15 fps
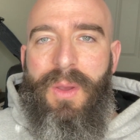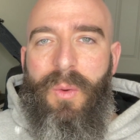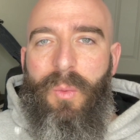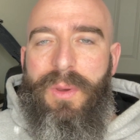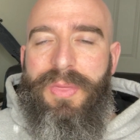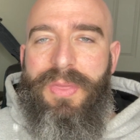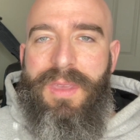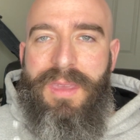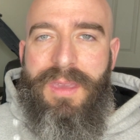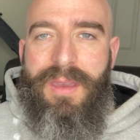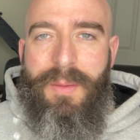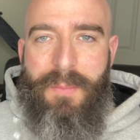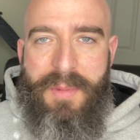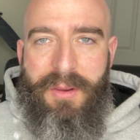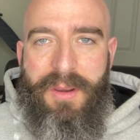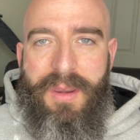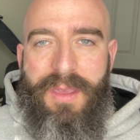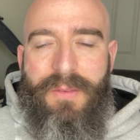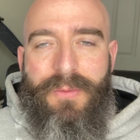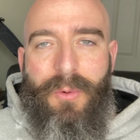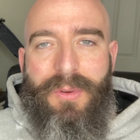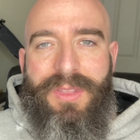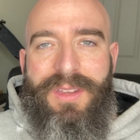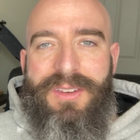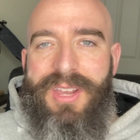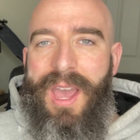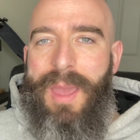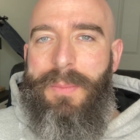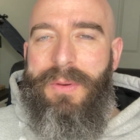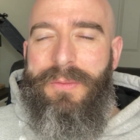with the community for the
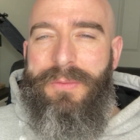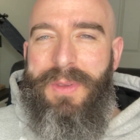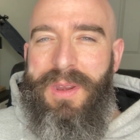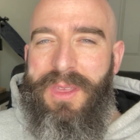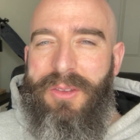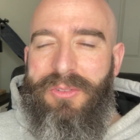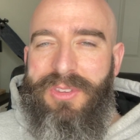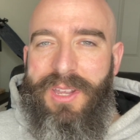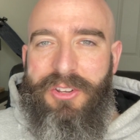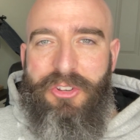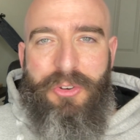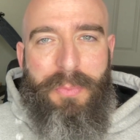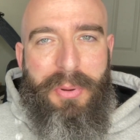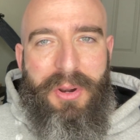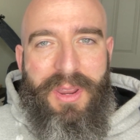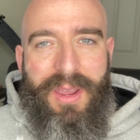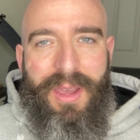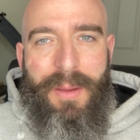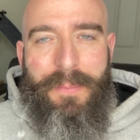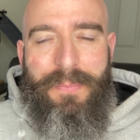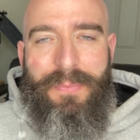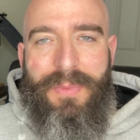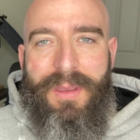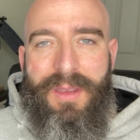type of videos that you're putting up.